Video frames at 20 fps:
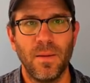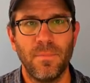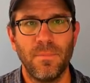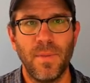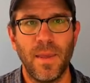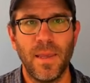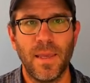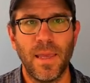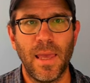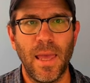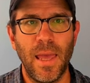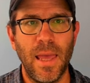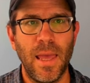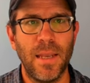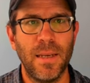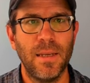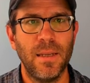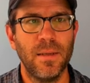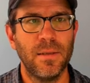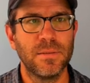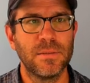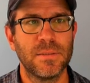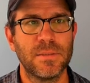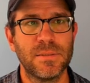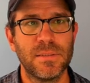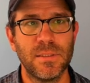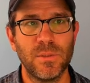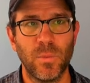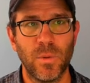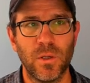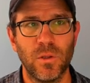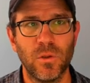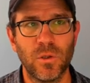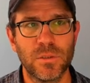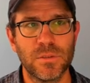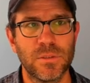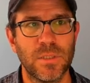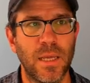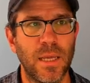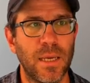make n to see what it
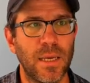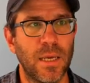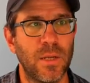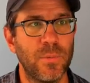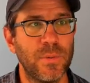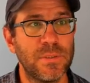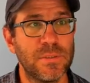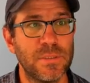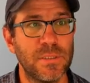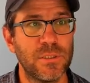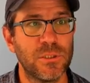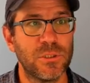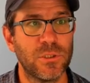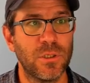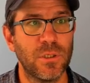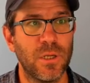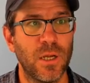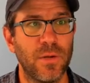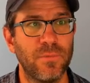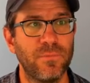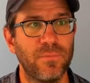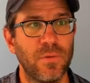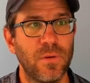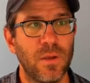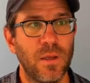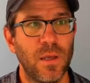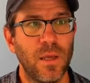looks like, and we see, sure enough,